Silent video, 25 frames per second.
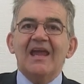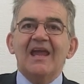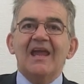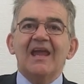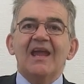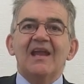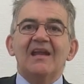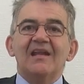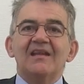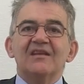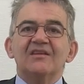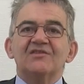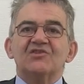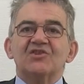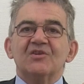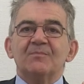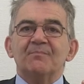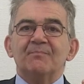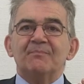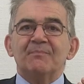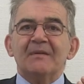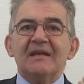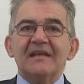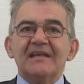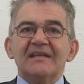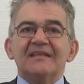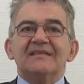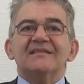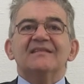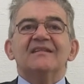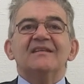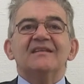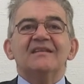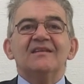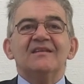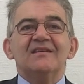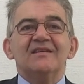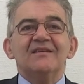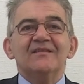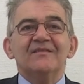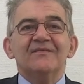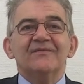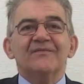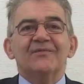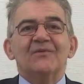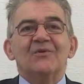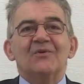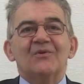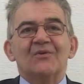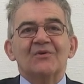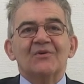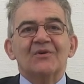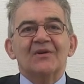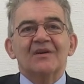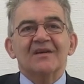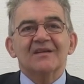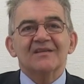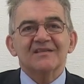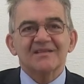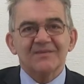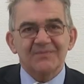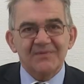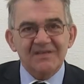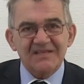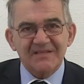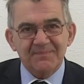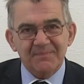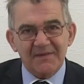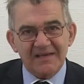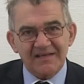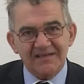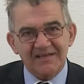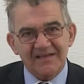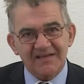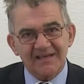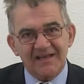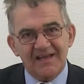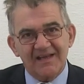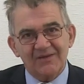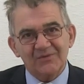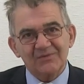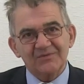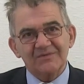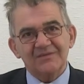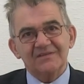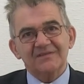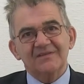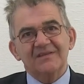Eligibility for Swiss bank account.